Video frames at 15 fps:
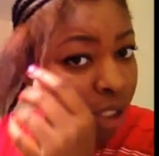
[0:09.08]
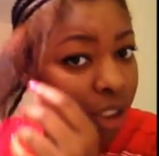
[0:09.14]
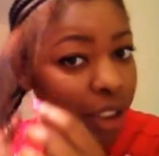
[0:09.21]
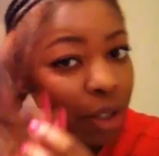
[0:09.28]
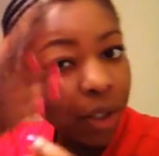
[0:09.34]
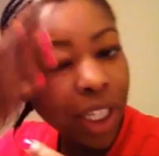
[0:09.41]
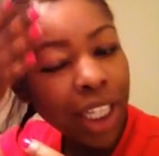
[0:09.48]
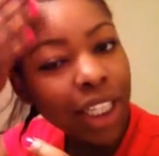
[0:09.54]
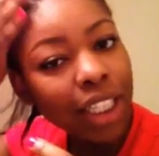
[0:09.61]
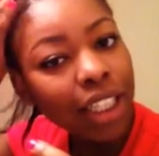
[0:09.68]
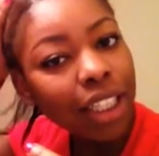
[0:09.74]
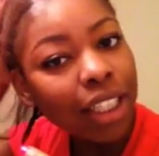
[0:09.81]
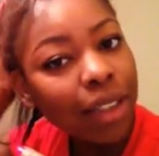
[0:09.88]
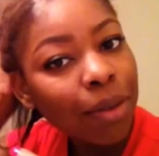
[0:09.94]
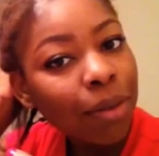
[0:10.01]
so that
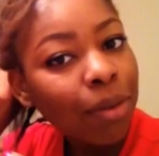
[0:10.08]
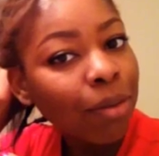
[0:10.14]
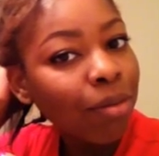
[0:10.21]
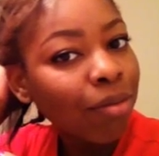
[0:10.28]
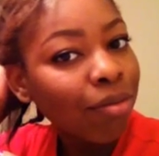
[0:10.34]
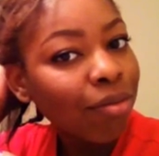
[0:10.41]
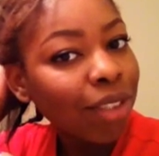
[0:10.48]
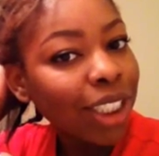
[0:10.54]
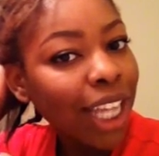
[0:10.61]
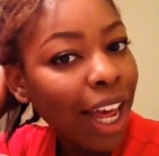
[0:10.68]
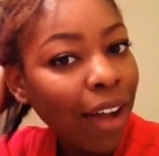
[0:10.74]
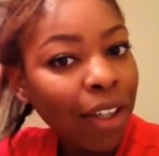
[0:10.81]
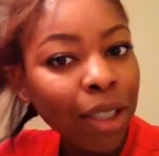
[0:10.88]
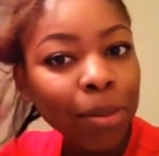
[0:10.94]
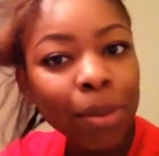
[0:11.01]
the
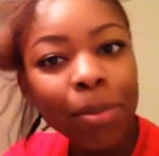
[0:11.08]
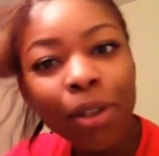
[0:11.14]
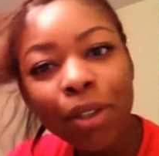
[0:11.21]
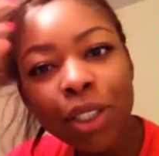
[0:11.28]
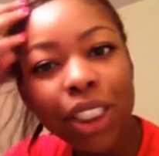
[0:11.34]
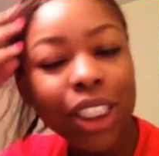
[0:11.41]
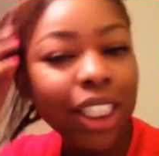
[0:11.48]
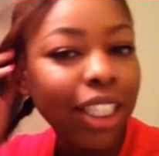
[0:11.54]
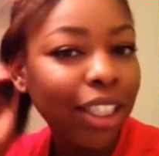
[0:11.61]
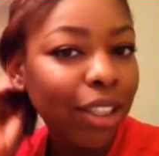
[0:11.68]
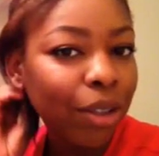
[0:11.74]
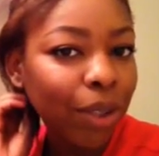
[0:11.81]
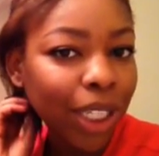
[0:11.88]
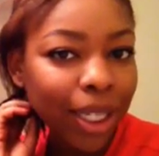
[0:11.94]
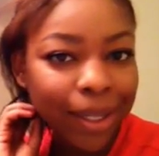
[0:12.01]
style can be
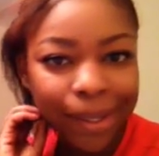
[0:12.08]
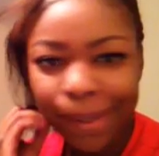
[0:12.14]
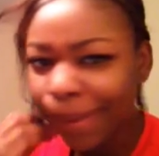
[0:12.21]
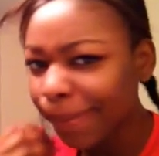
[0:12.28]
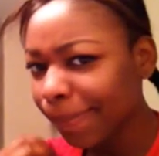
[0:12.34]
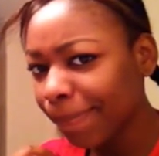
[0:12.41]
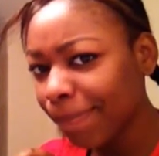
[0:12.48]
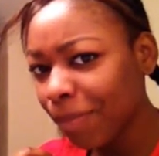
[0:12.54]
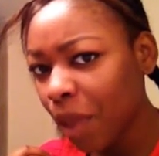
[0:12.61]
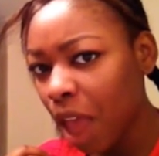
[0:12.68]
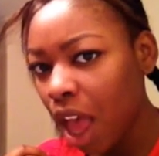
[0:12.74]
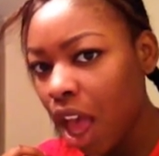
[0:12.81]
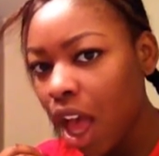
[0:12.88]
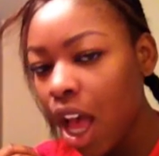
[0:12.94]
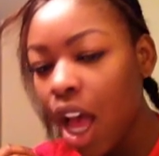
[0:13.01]
ponytailed and
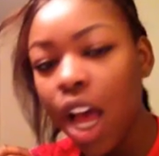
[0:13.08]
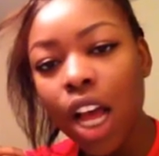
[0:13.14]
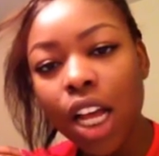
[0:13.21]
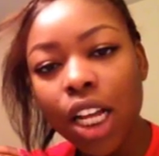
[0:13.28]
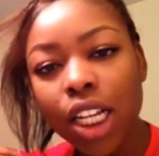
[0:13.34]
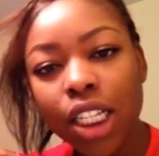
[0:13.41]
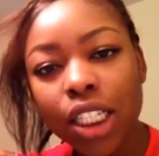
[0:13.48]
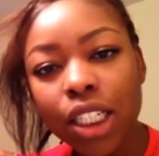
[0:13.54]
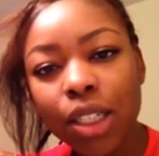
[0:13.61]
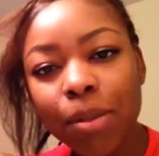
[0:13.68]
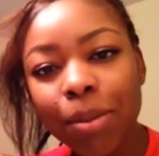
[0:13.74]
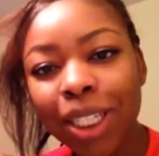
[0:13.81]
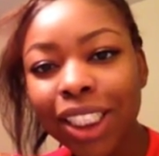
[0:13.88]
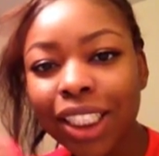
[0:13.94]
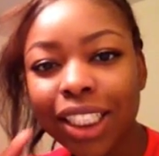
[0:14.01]

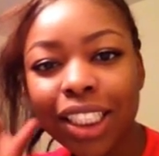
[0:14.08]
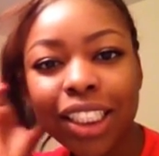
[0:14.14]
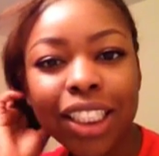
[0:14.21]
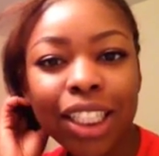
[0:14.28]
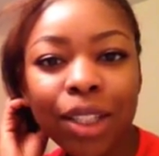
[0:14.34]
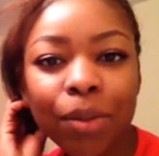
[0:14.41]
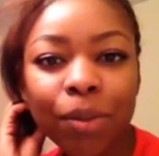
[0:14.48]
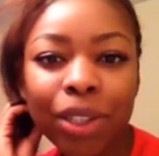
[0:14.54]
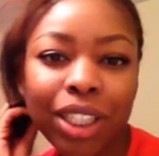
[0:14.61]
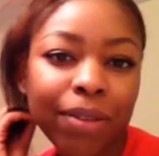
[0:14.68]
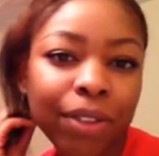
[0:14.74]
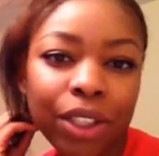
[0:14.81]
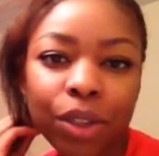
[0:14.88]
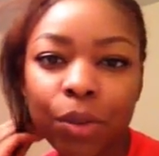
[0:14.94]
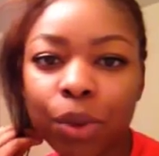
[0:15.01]
basically done
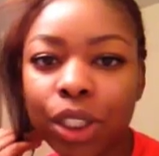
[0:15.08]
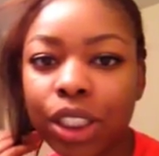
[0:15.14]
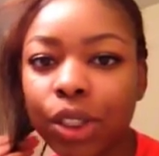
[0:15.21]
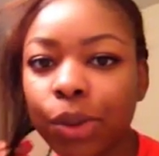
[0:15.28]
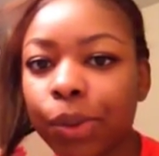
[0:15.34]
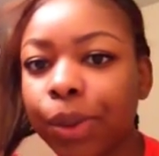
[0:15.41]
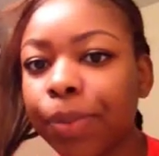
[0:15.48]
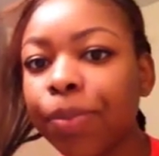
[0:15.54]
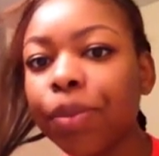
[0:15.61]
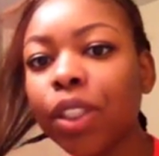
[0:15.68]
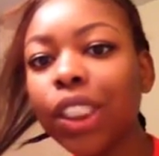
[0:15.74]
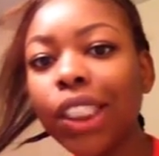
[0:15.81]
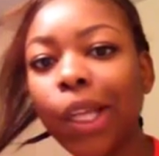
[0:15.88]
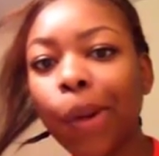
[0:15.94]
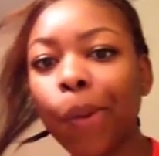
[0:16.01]
whatever you want to it.
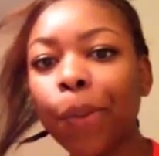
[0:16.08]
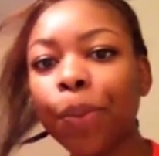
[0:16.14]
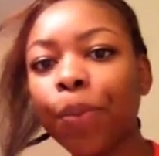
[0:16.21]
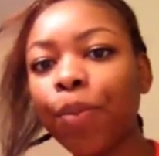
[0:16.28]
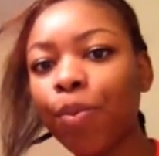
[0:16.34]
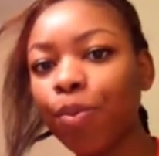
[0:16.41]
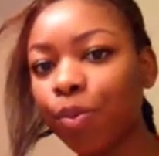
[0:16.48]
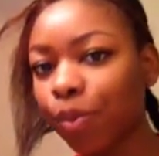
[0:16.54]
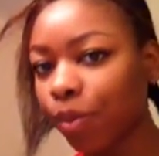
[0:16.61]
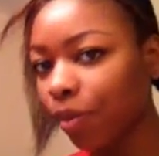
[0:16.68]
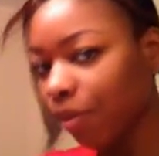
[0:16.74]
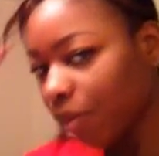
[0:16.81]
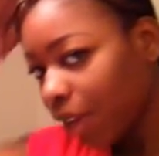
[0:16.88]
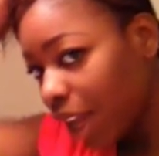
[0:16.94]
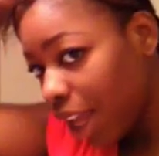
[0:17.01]
So
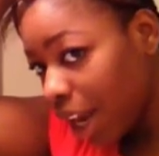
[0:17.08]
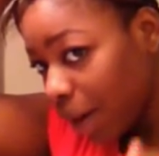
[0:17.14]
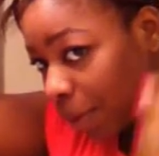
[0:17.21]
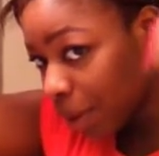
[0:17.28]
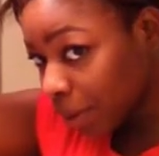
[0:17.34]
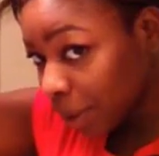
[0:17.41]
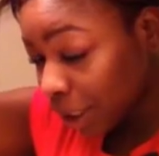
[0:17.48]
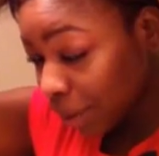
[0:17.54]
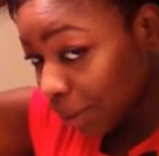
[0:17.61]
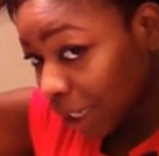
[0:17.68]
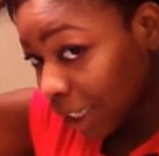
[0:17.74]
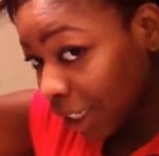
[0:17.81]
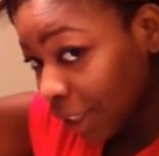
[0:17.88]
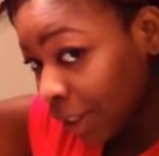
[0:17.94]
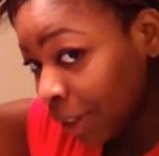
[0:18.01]
I already braided my
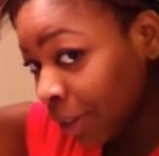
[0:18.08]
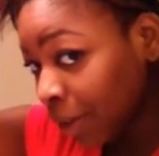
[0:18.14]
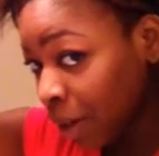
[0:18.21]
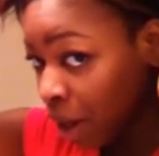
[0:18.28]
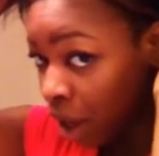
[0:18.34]
hair.